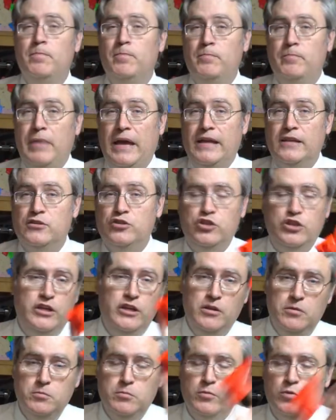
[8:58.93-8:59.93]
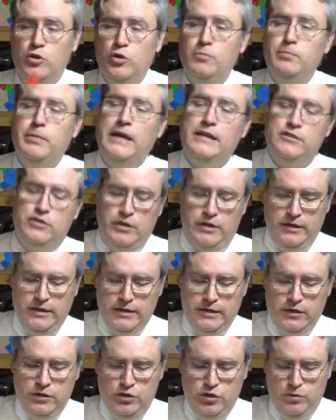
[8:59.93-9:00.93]
PETG, you betcha, it
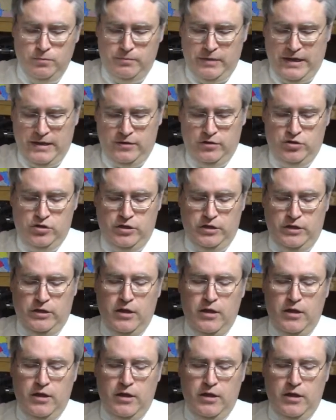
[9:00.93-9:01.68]
can do PETG.